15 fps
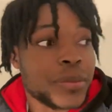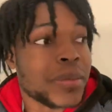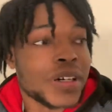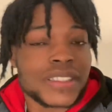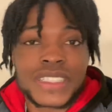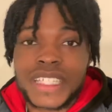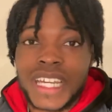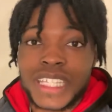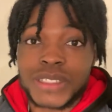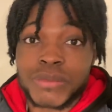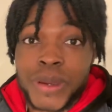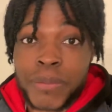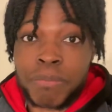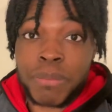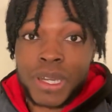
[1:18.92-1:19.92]
about to catch
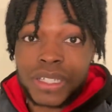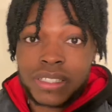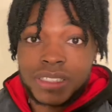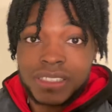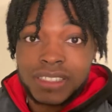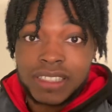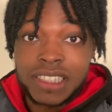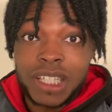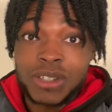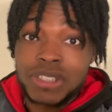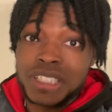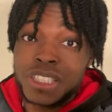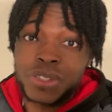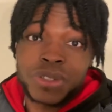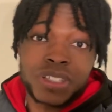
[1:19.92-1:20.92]
my bus and I'll
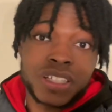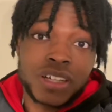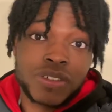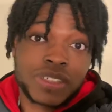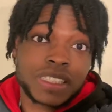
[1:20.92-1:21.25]
see you on the other